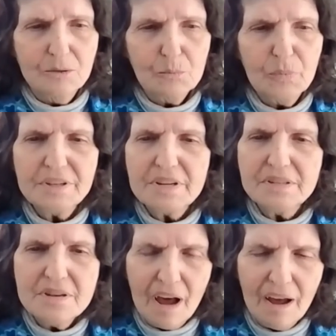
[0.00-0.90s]
but did
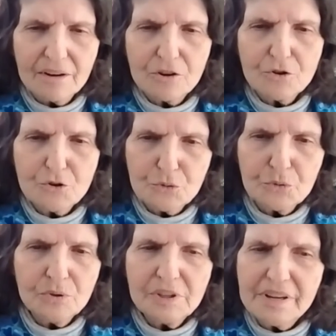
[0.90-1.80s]
not
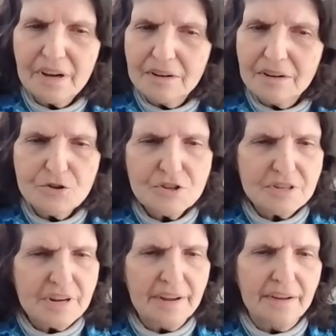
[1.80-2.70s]
truly
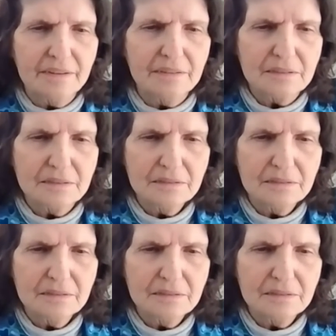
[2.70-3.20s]
understand.